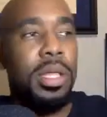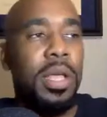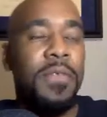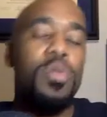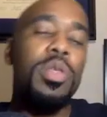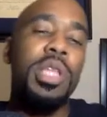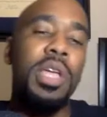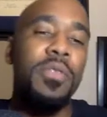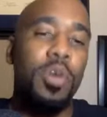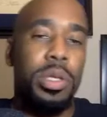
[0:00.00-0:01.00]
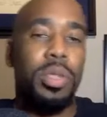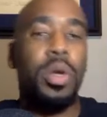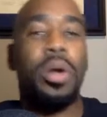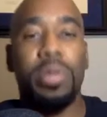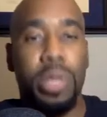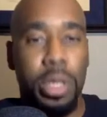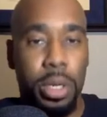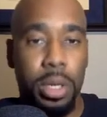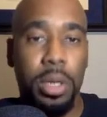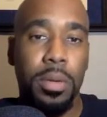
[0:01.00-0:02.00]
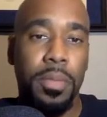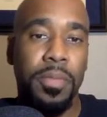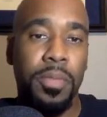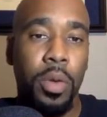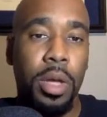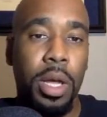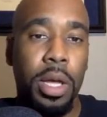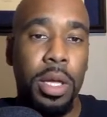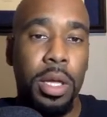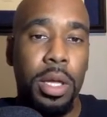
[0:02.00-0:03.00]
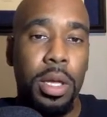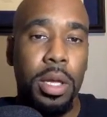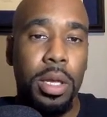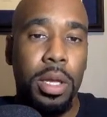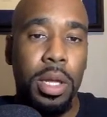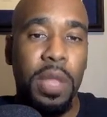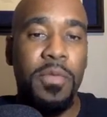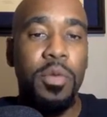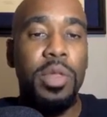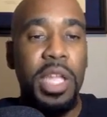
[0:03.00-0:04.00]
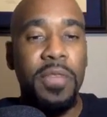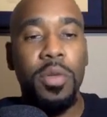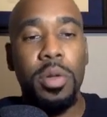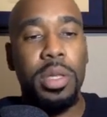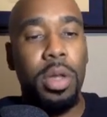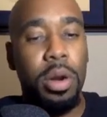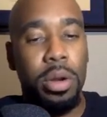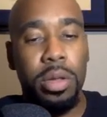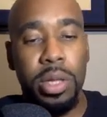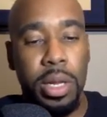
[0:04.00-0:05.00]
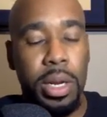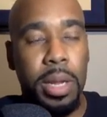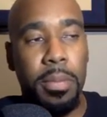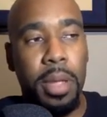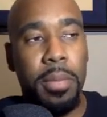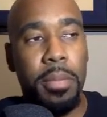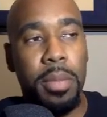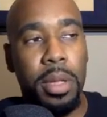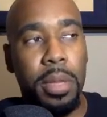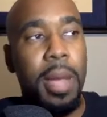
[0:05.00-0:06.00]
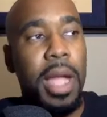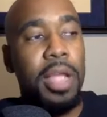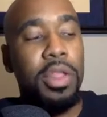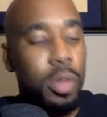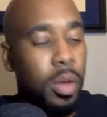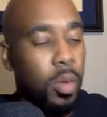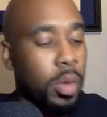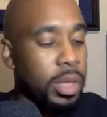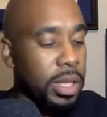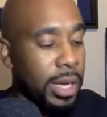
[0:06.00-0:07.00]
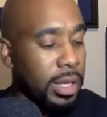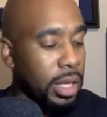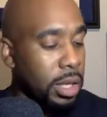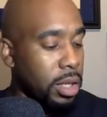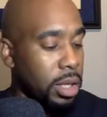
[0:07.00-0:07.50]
if you leave your starters in. Okay. If you leave your starters in, and mind you, it wasn't like these